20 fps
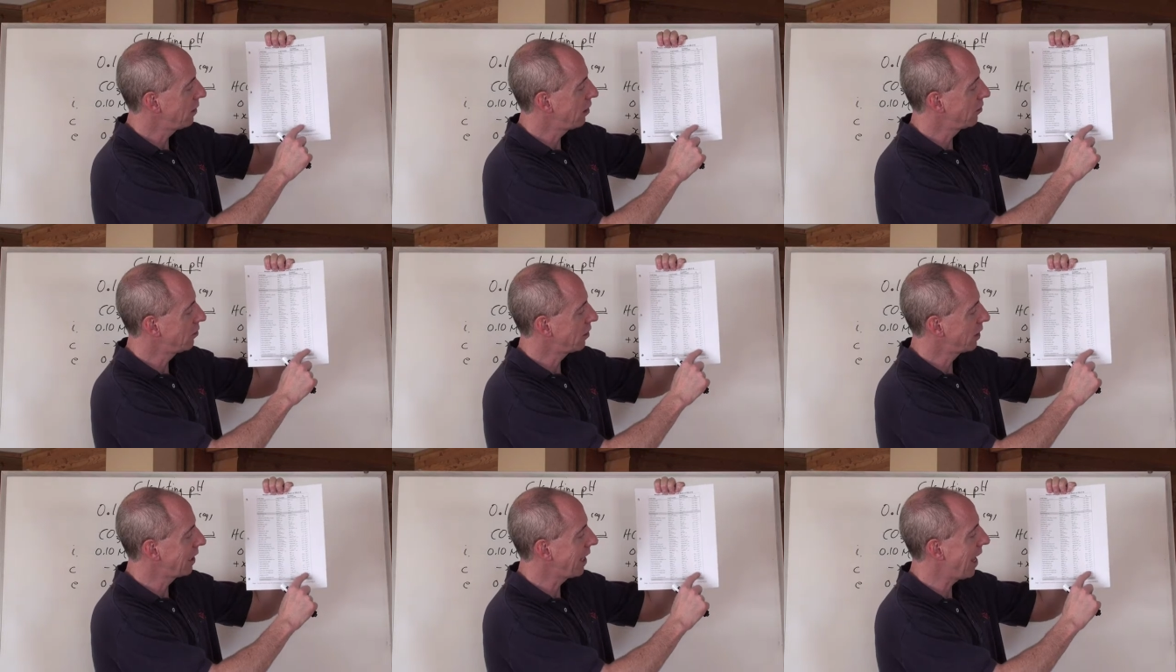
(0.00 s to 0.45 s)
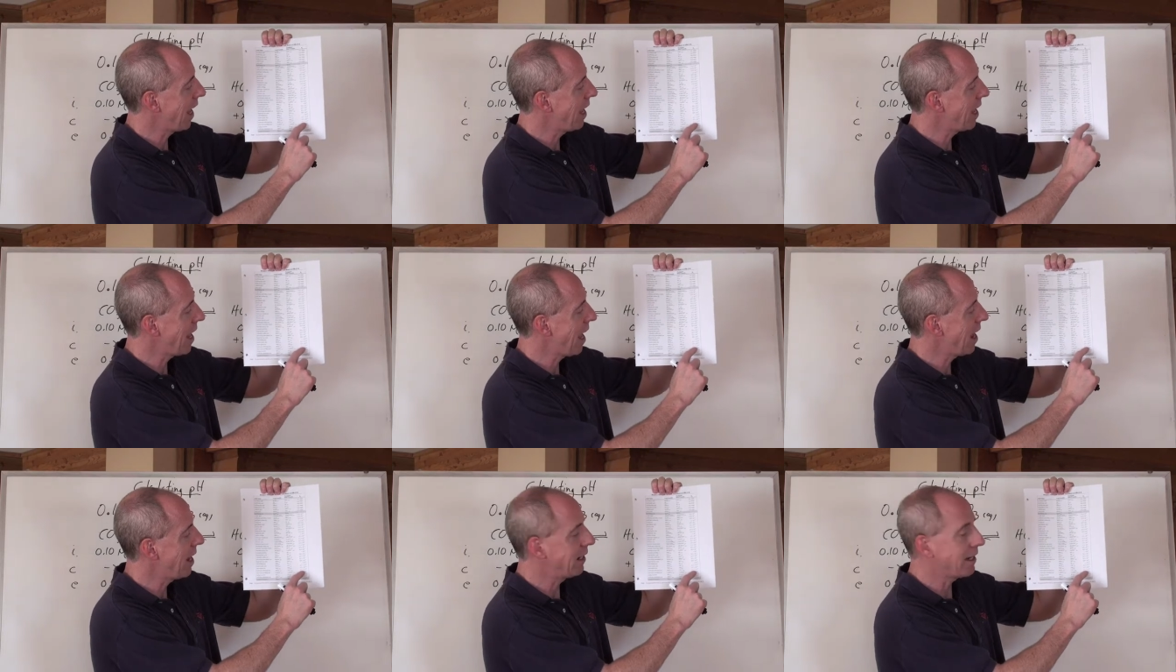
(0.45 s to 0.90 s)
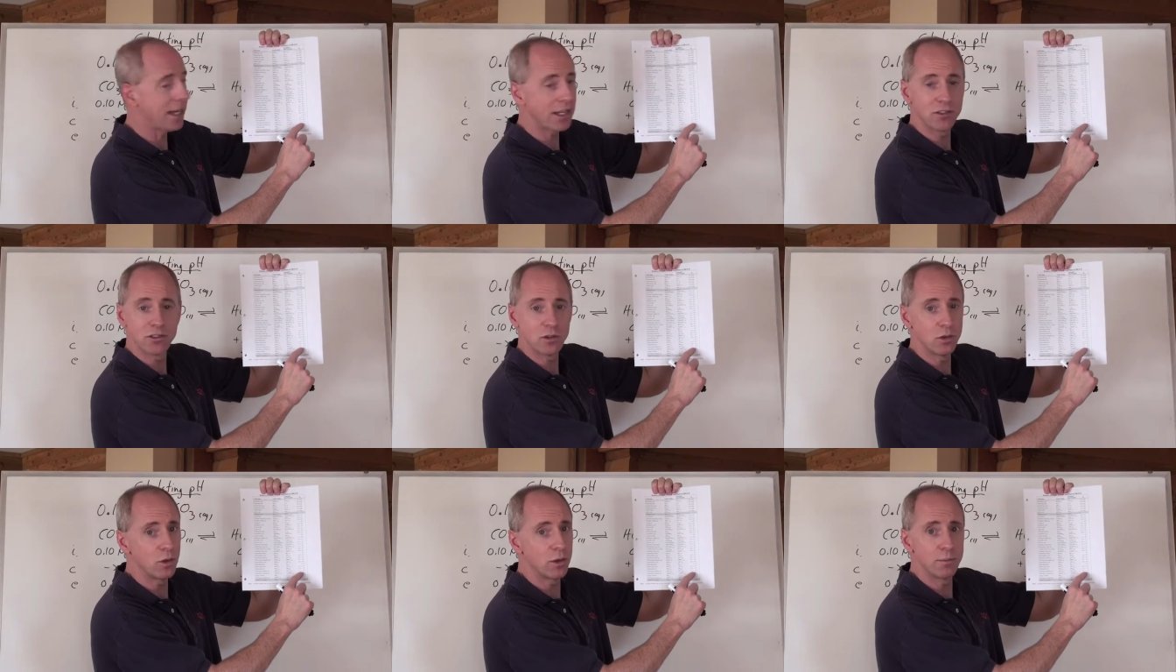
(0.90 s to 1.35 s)
and there's a Ka
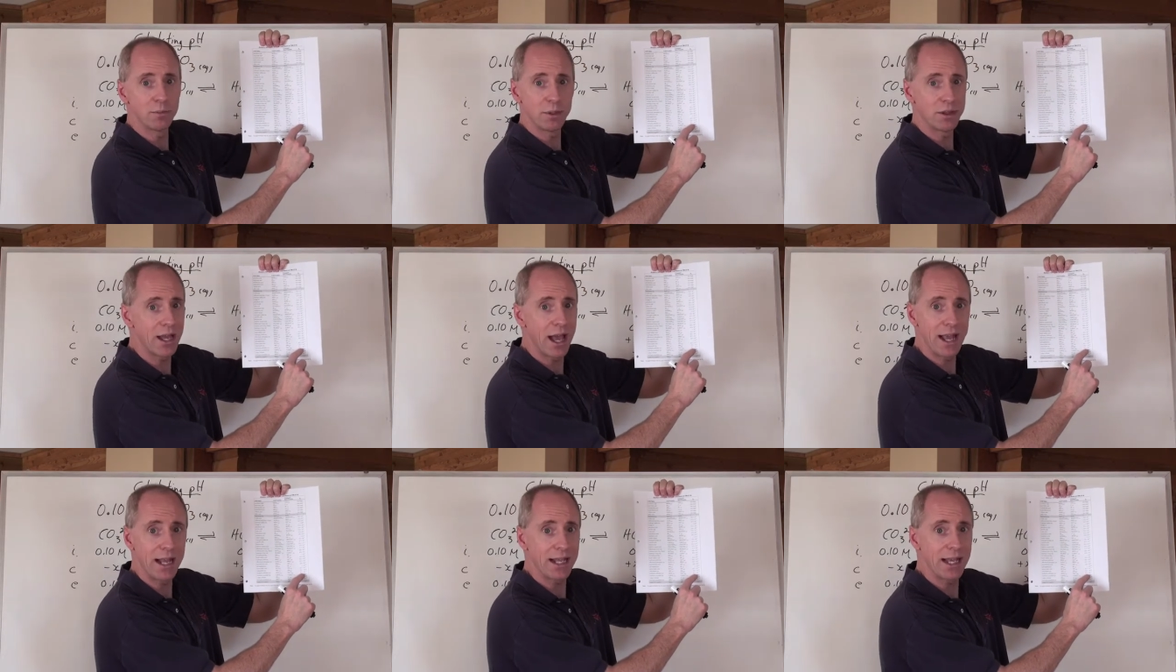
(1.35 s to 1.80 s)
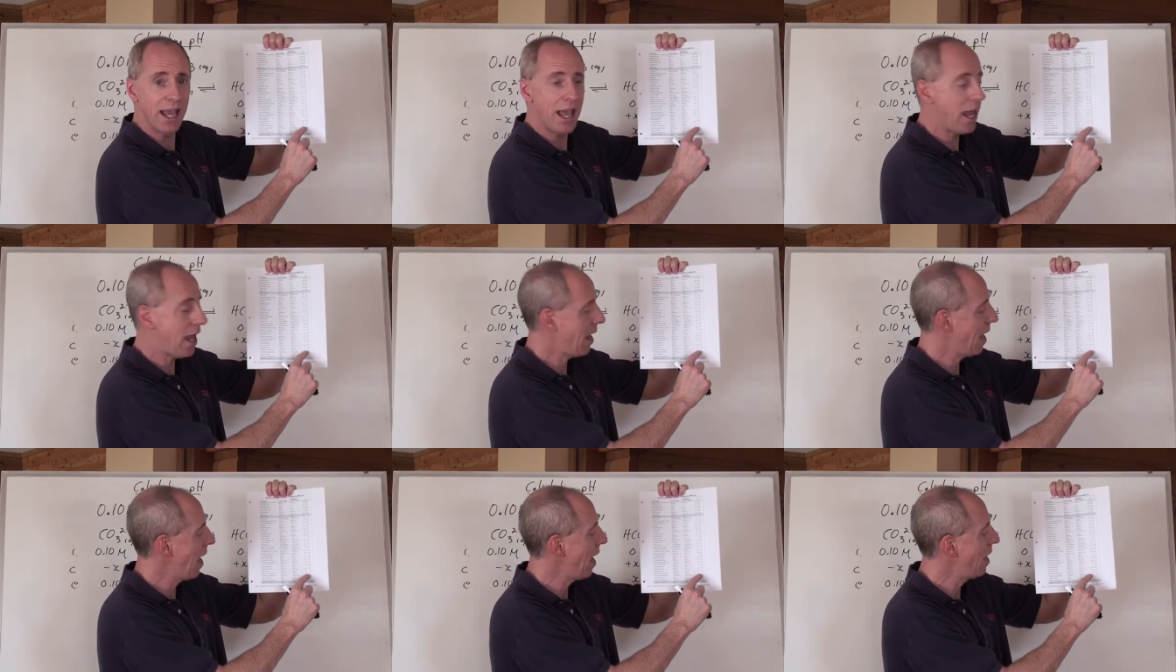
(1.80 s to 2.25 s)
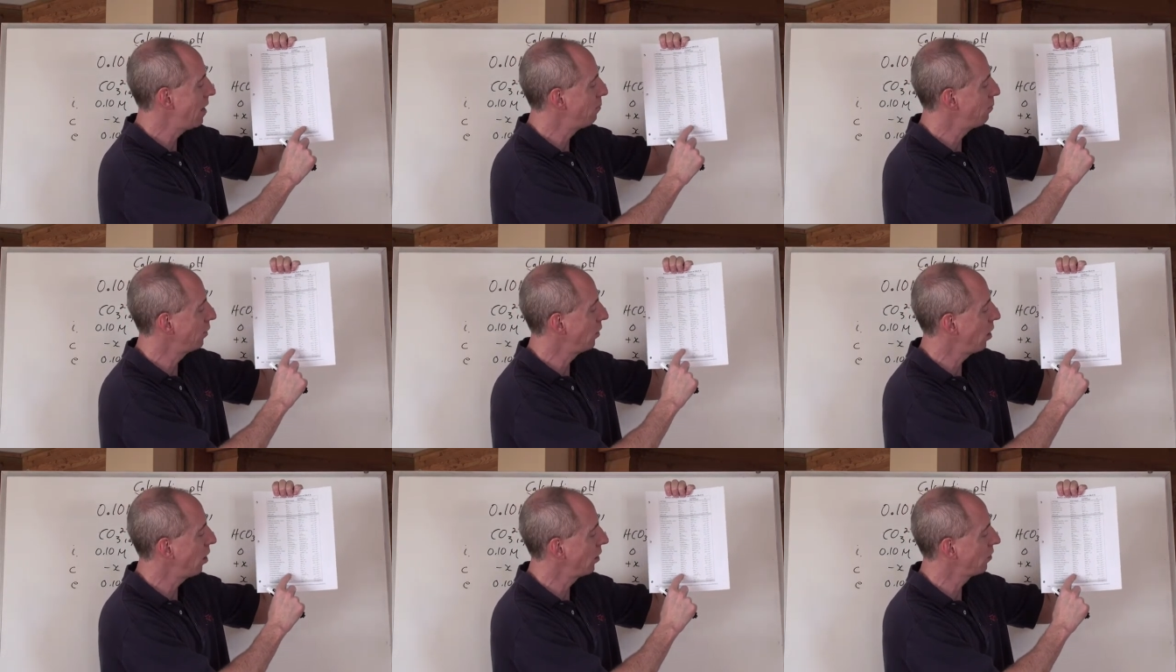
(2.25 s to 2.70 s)
next to it, but that Ka
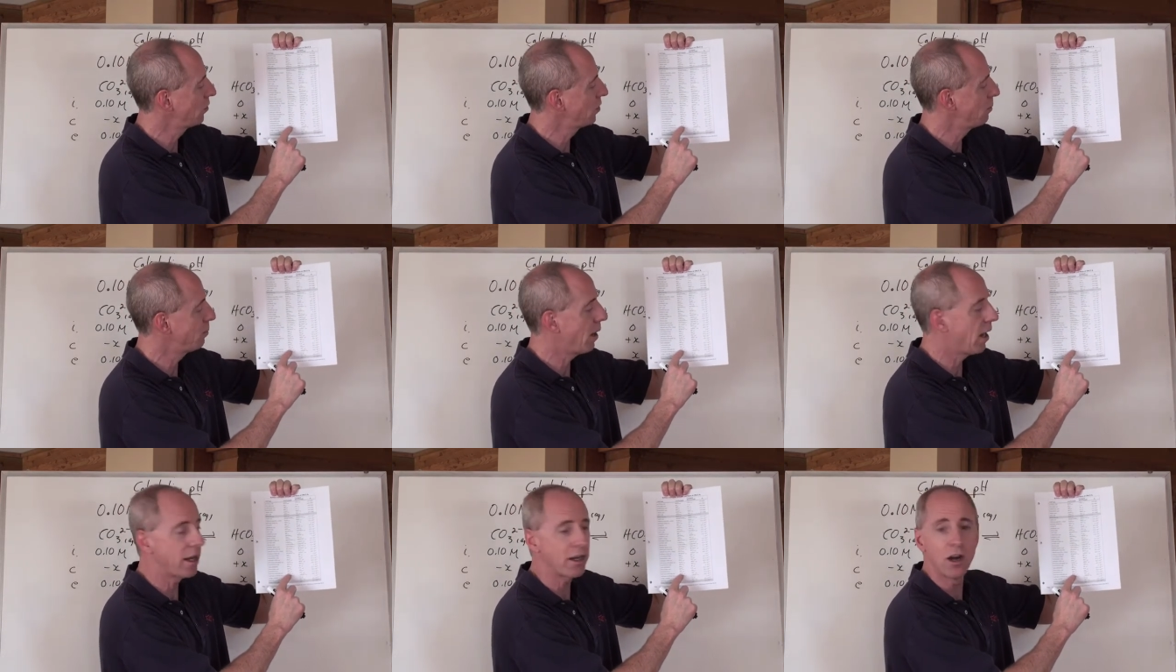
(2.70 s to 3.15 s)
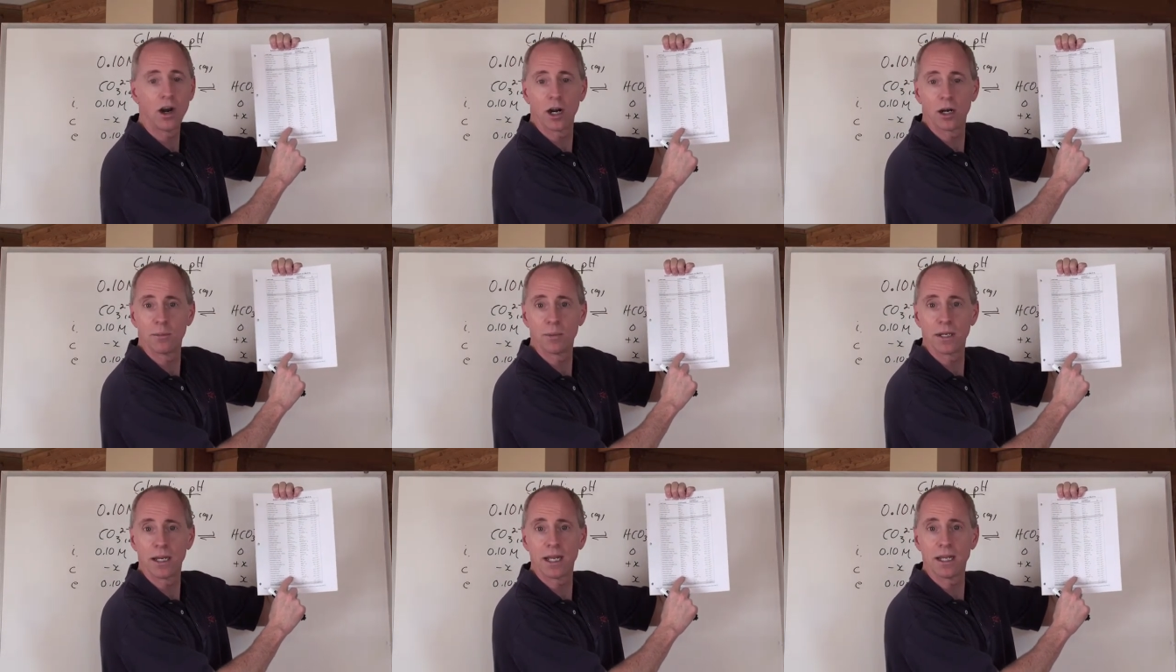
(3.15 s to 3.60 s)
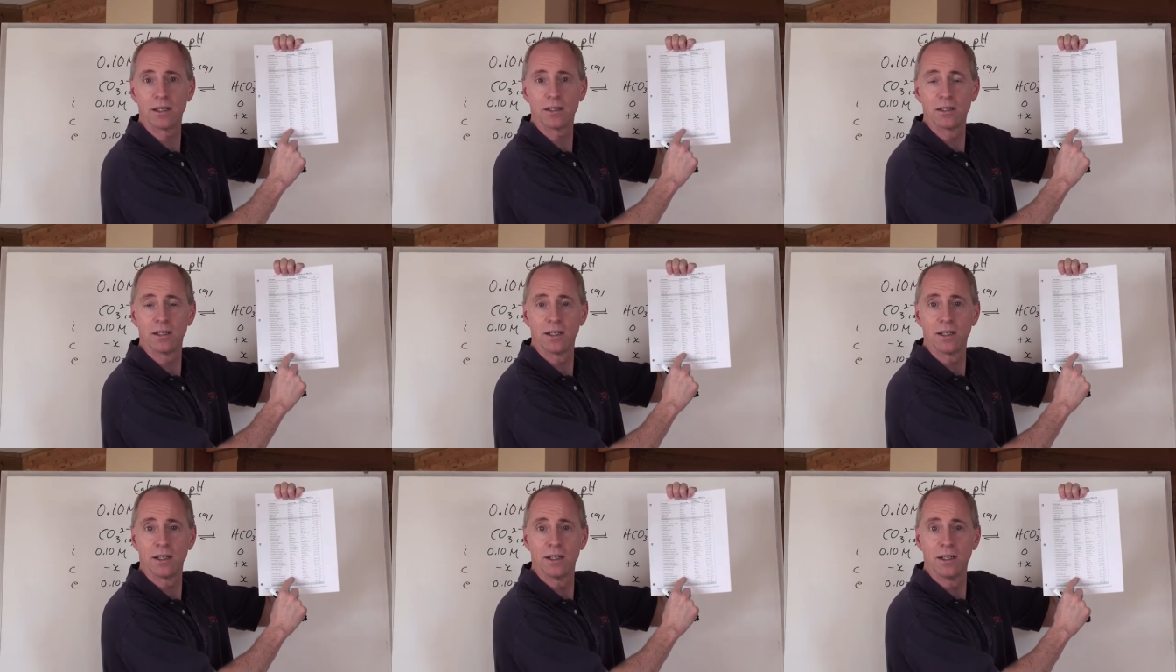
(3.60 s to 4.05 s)
belongs to bicarbonate.
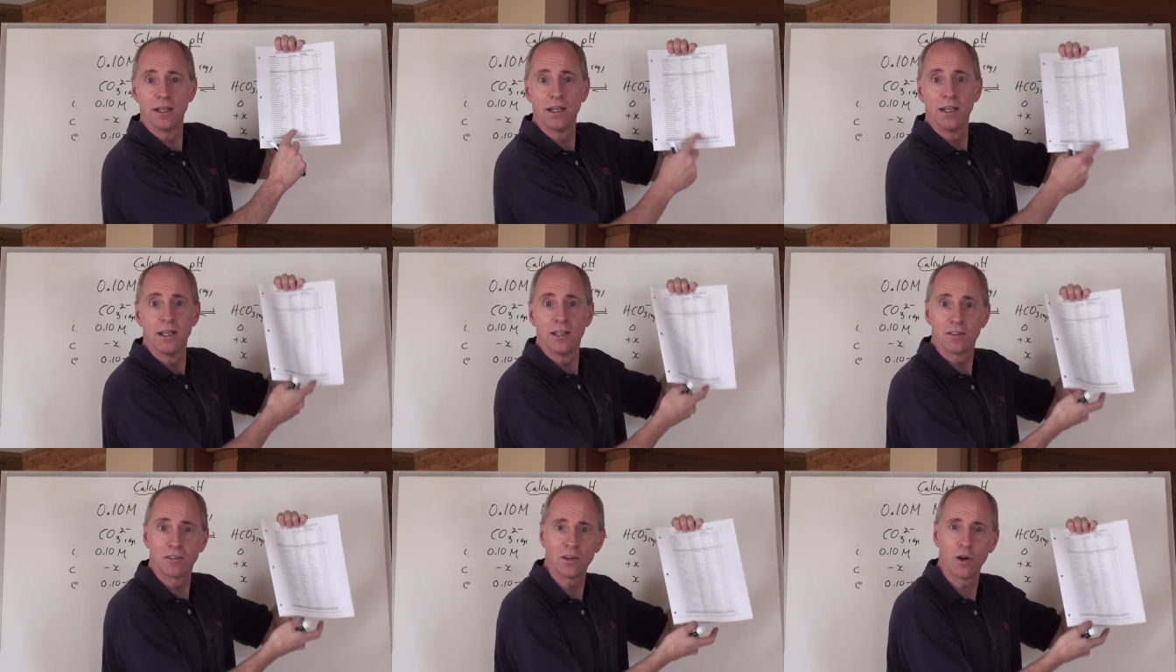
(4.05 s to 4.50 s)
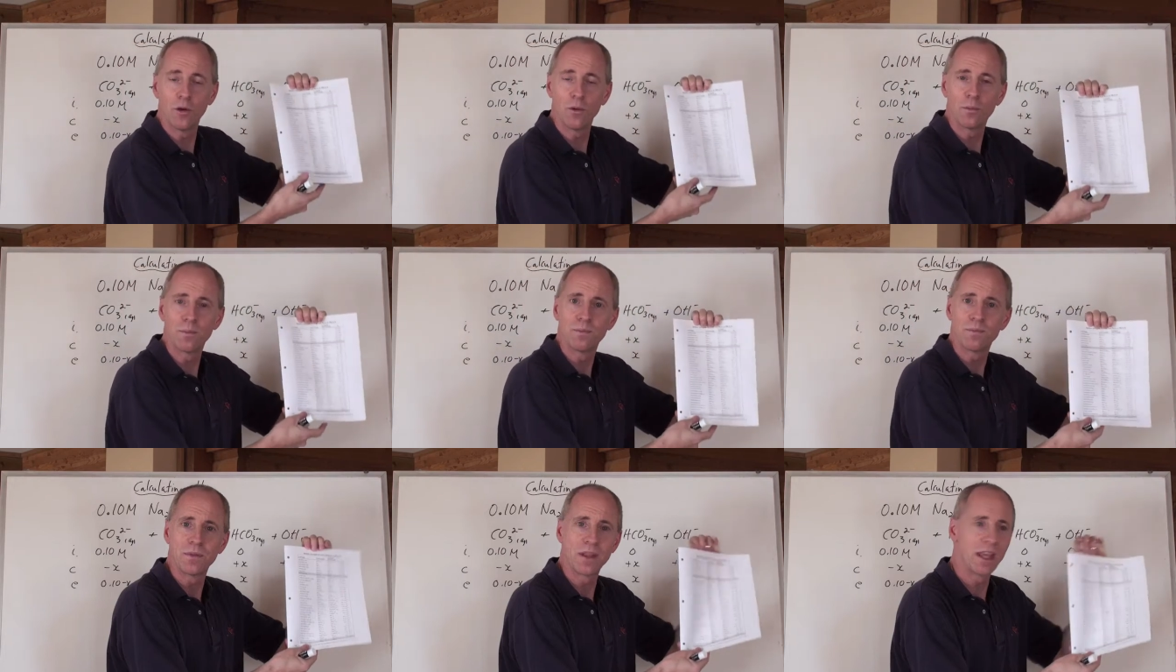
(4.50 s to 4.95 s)
So,